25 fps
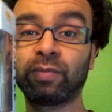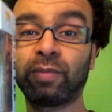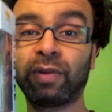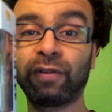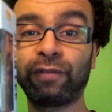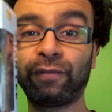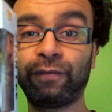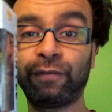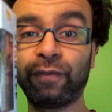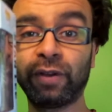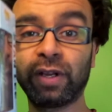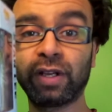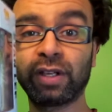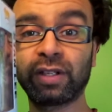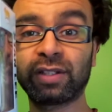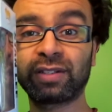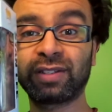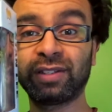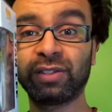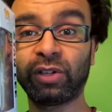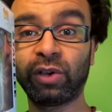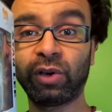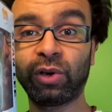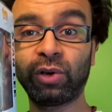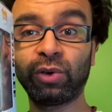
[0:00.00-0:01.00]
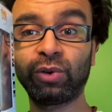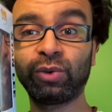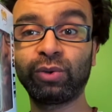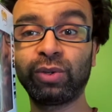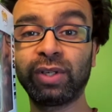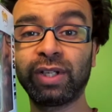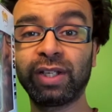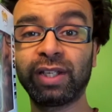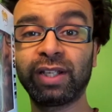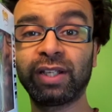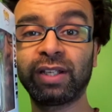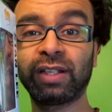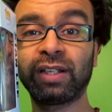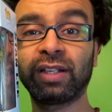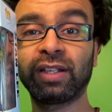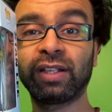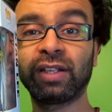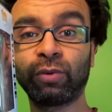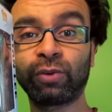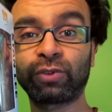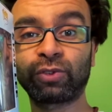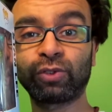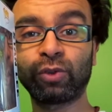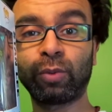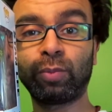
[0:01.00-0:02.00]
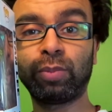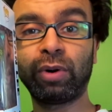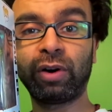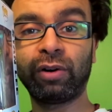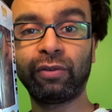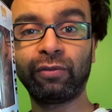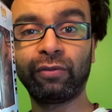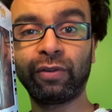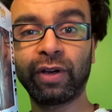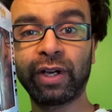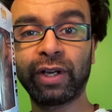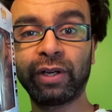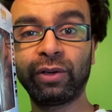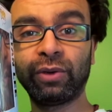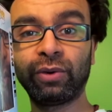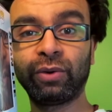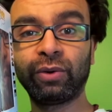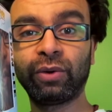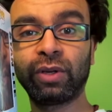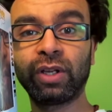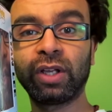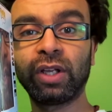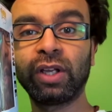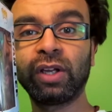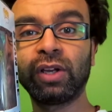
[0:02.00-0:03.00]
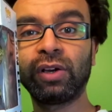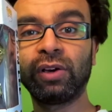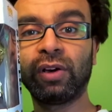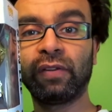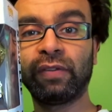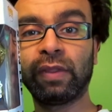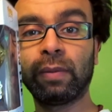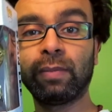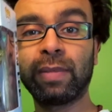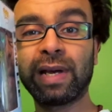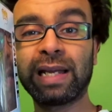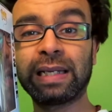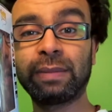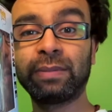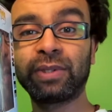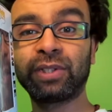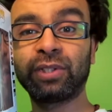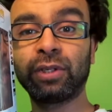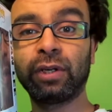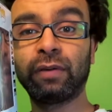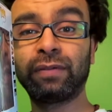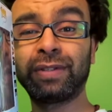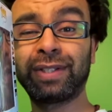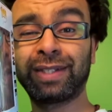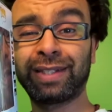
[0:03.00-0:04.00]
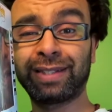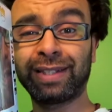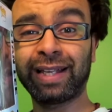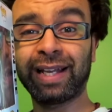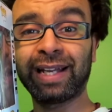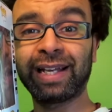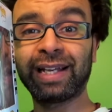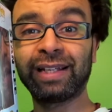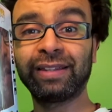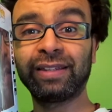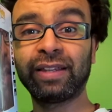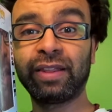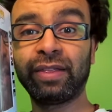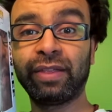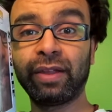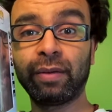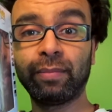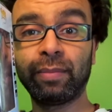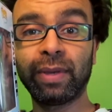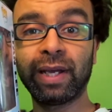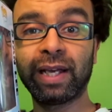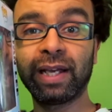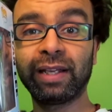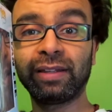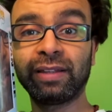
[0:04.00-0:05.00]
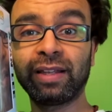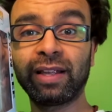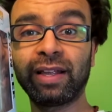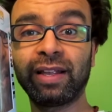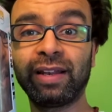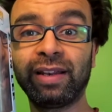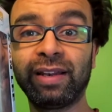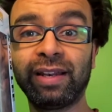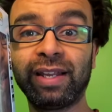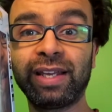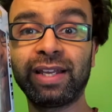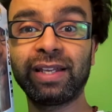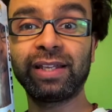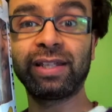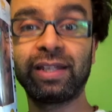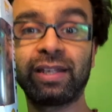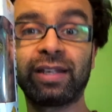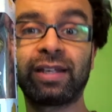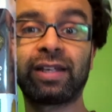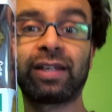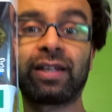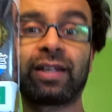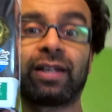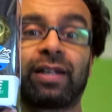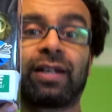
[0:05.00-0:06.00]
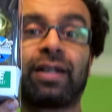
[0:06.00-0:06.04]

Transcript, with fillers: This is my first and only original pop vinyl of the man himself, Stan the Man Lee.